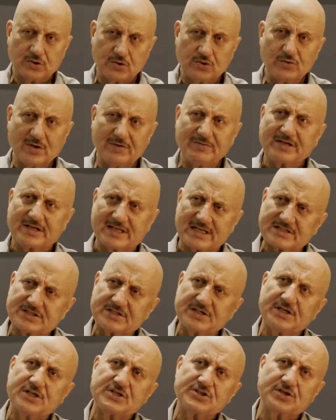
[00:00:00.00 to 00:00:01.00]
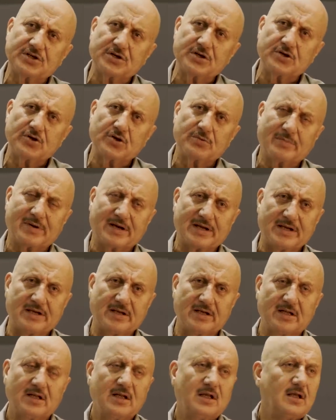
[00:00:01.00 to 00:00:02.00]
did you have a destination in your
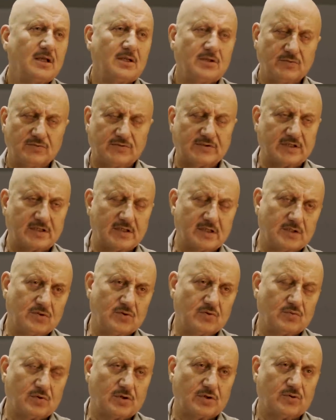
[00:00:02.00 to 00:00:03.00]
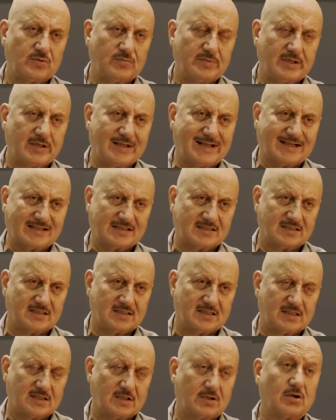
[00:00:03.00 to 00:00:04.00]
mind? You said that you want to be an
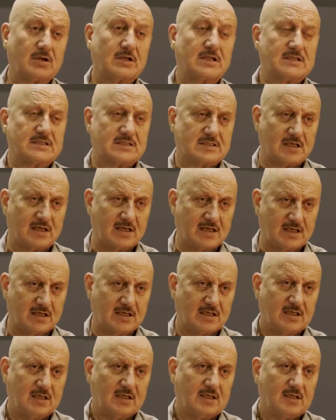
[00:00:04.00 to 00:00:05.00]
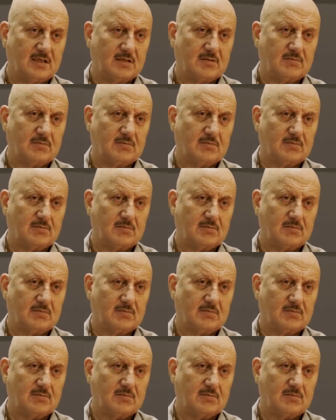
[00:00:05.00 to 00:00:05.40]
actor and not a star. And